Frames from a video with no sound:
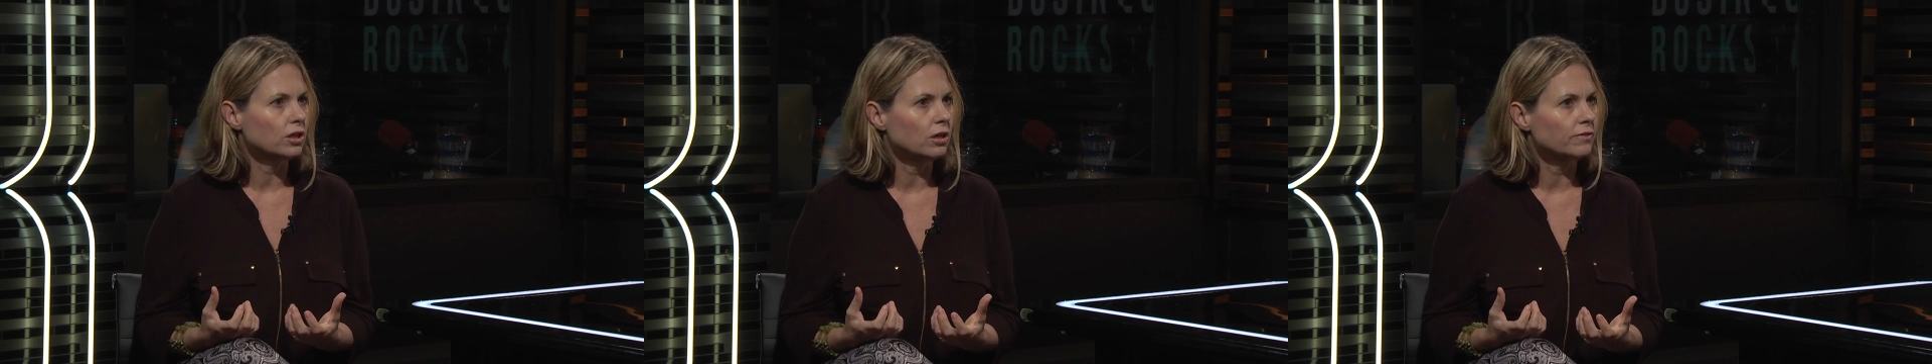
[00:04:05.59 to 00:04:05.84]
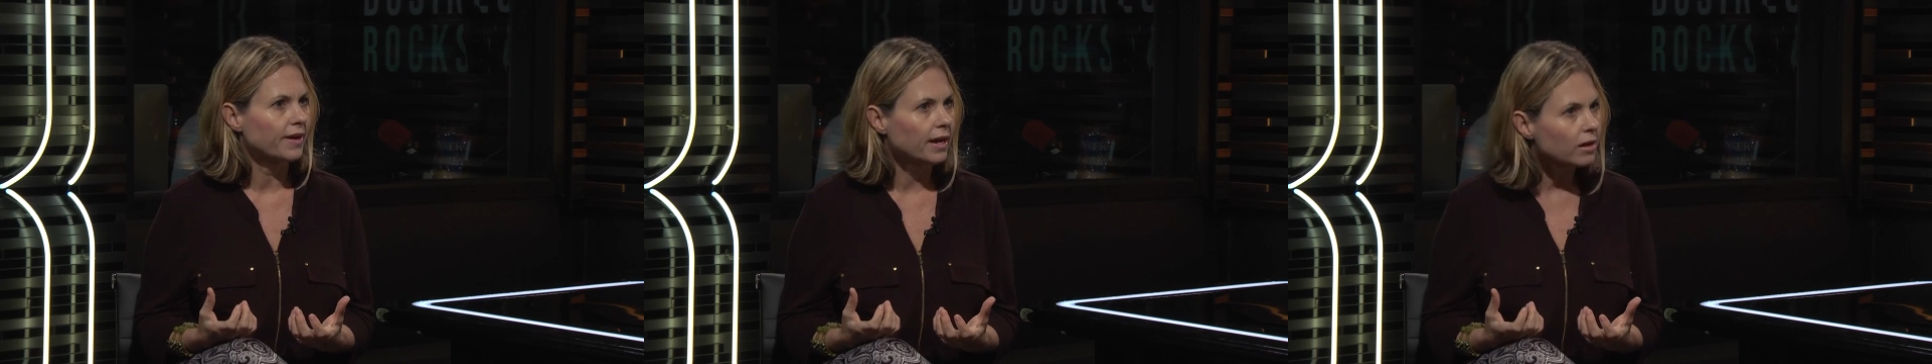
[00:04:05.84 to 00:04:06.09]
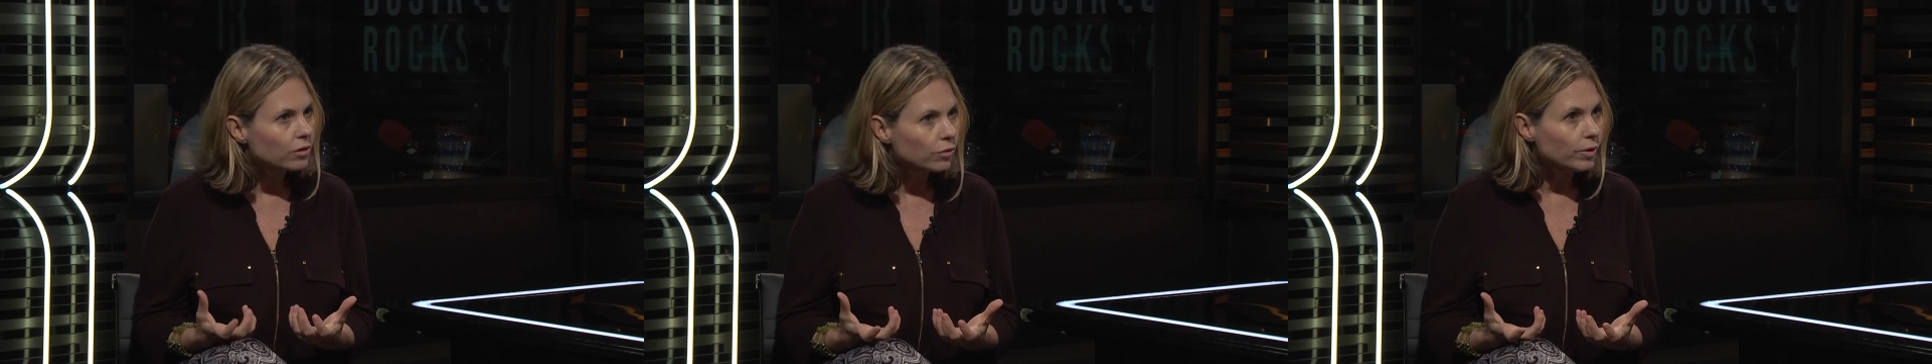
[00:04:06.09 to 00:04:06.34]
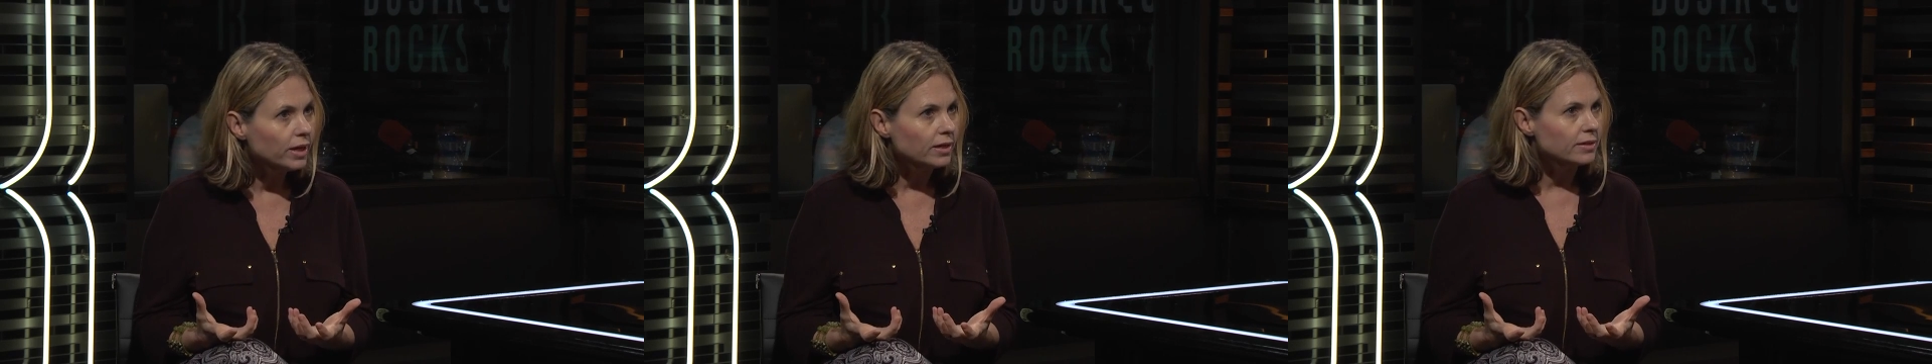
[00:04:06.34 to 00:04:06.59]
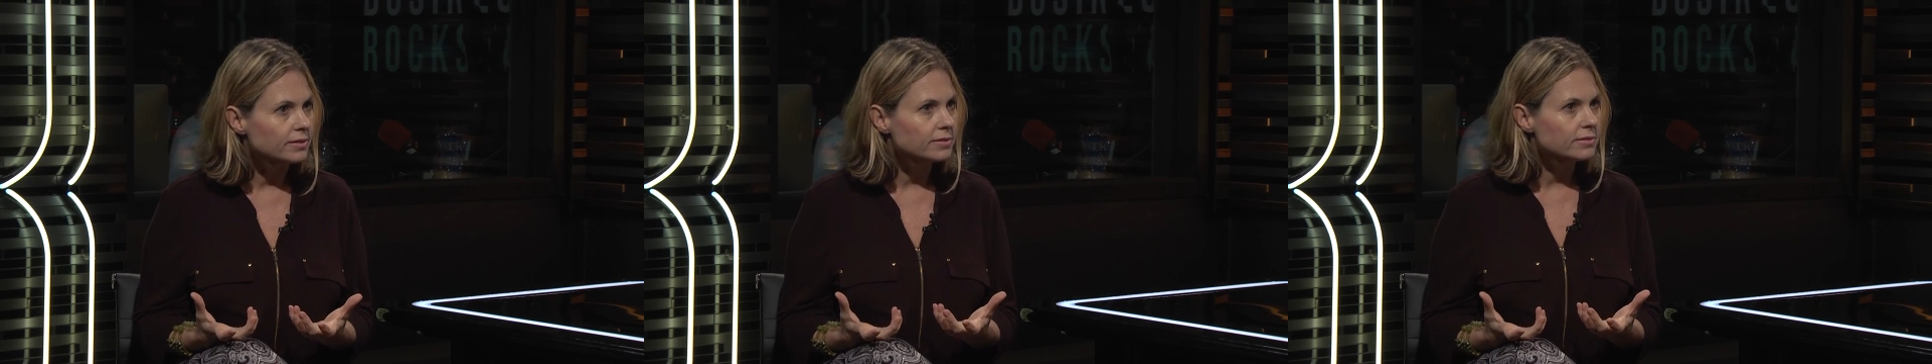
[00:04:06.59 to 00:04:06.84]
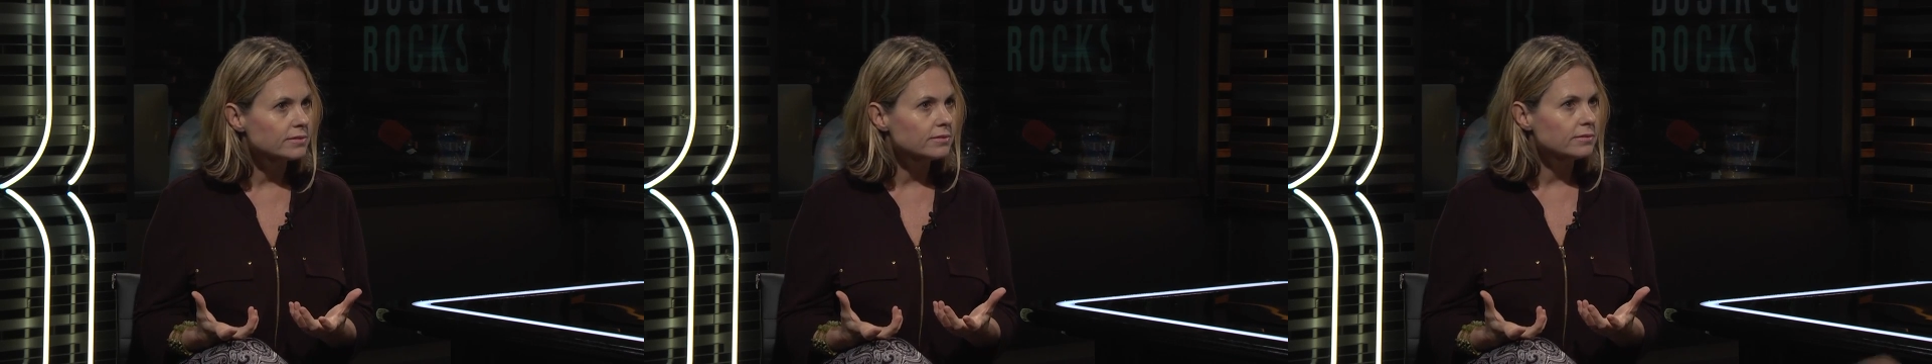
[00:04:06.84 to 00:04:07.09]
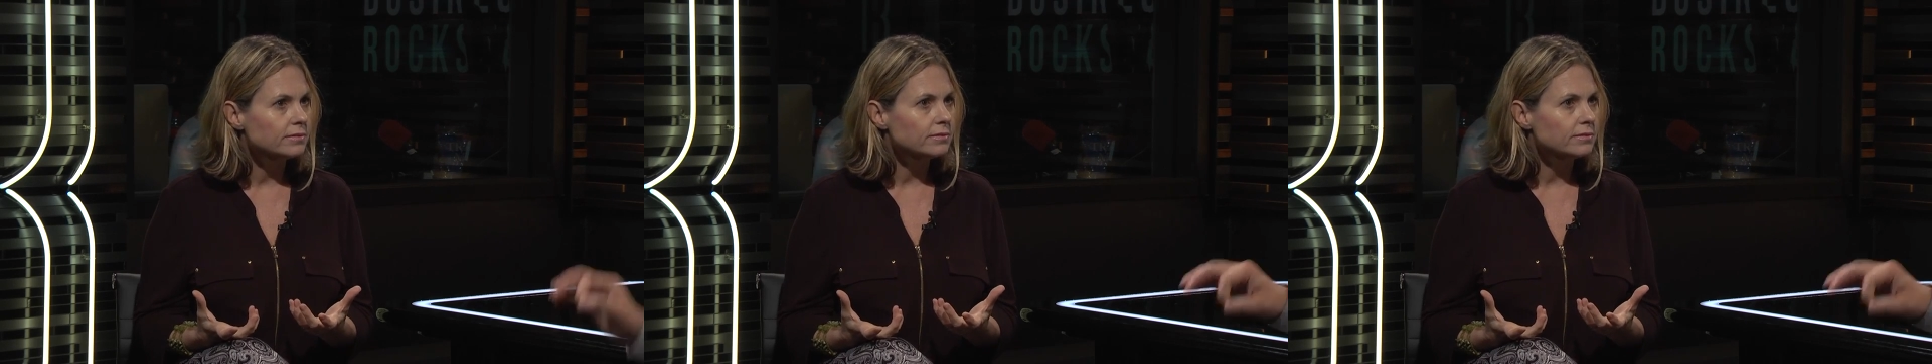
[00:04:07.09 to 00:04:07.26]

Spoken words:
of our careers. Did